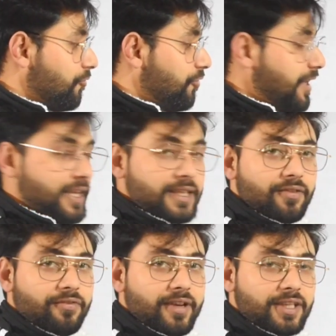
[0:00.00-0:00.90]
Win is
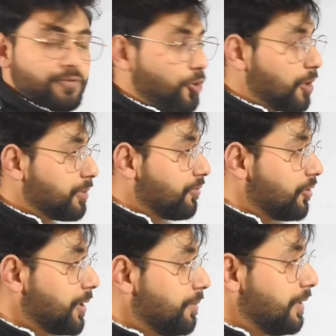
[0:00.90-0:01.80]
the first form of
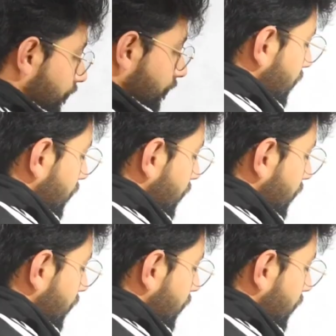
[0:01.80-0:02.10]
verb.